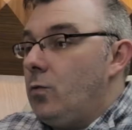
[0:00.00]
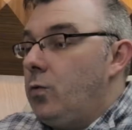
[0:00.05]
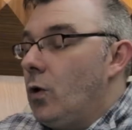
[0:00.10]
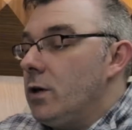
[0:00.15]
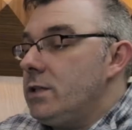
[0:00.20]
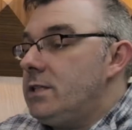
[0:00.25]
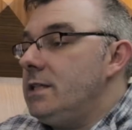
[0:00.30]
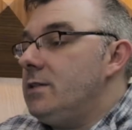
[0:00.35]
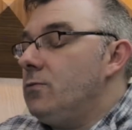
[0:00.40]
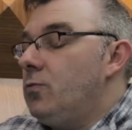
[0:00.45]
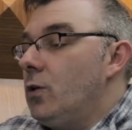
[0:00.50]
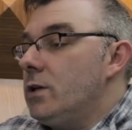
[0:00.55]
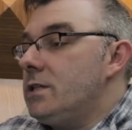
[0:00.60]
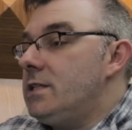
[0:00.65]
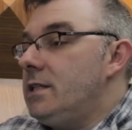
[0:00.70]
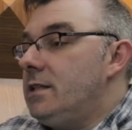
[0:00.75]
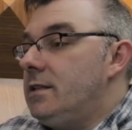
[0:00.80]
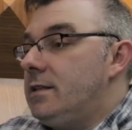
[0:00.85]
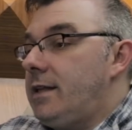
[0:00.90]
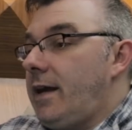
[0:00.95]
What's
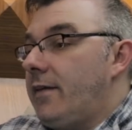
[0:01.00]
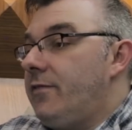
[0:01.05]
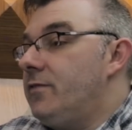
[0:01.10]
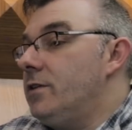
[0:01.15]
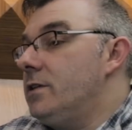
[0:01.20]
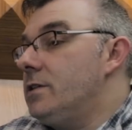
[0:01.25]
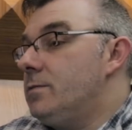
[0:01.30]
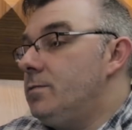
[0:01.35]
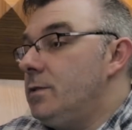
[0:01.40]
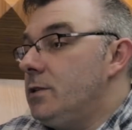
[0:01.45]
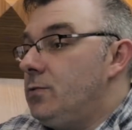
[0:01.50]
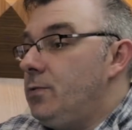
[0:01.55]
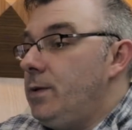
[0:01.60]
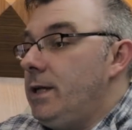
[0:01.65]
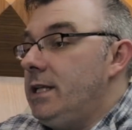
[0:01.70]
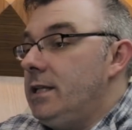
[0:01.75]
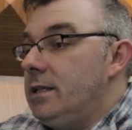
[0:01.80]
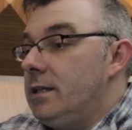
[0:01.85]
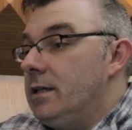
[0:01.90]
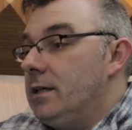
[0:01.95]
the difference
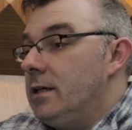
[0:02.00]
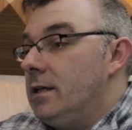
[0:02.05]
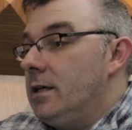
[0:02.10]
between